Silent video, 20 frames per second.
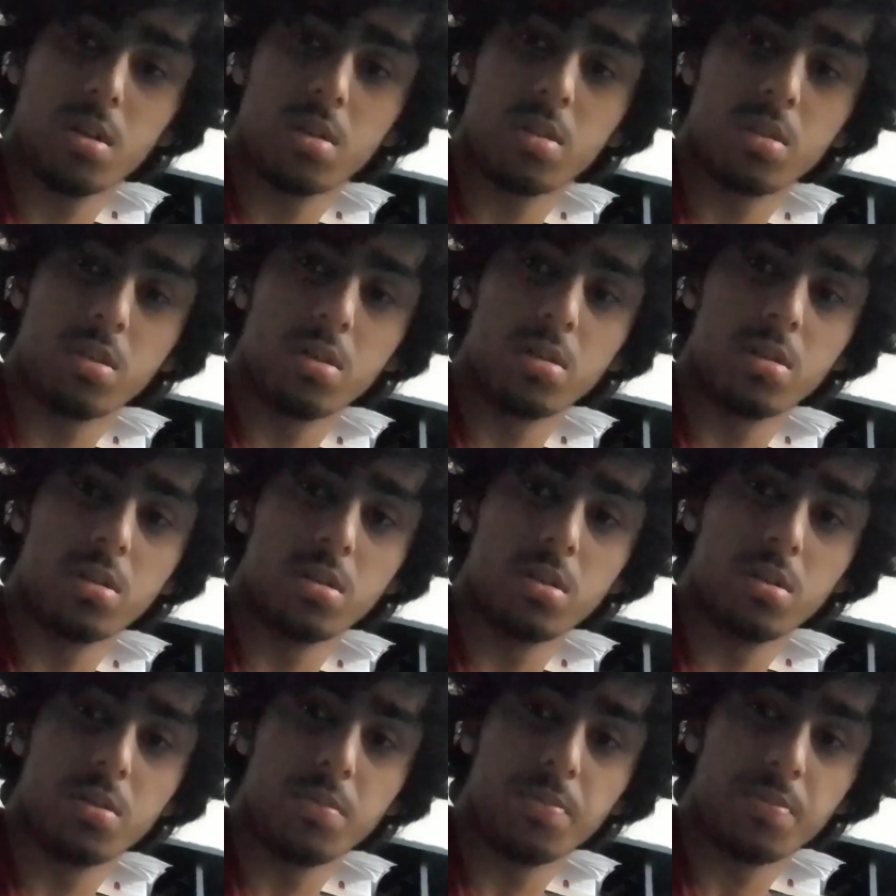
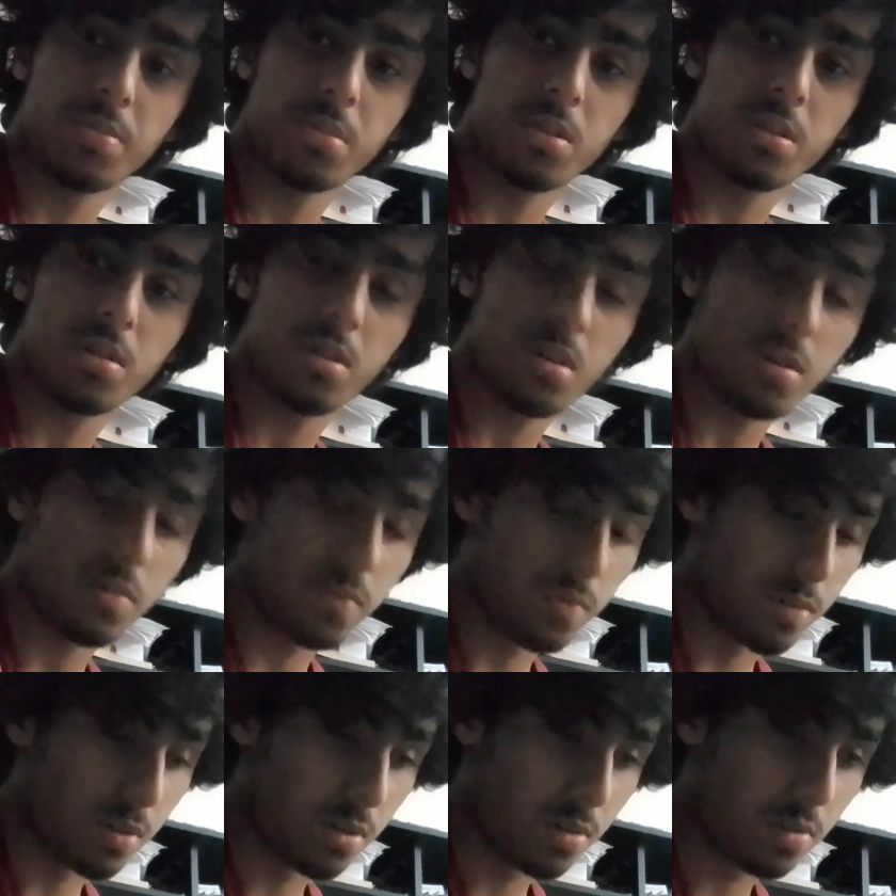the
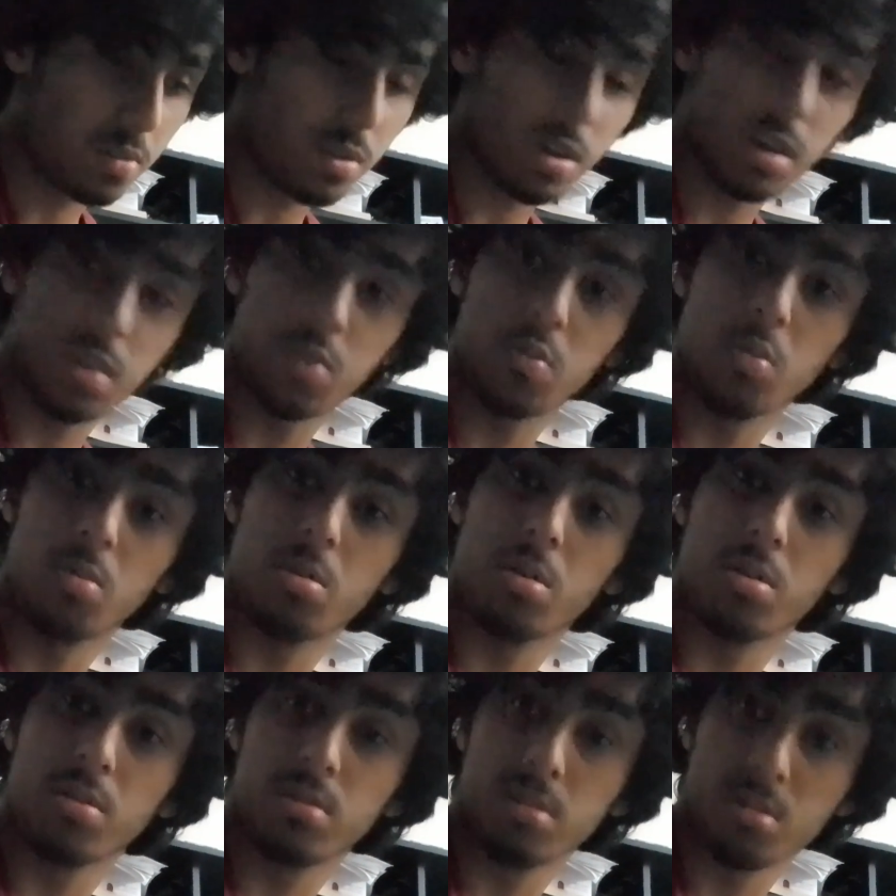verse as
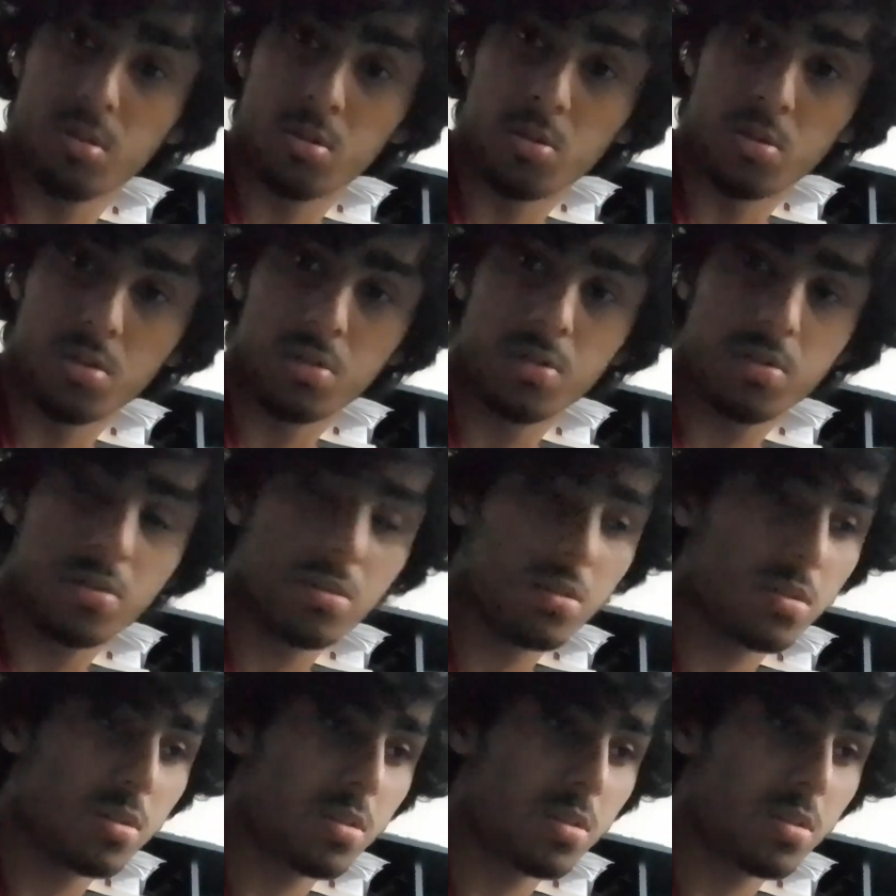well as the chorus.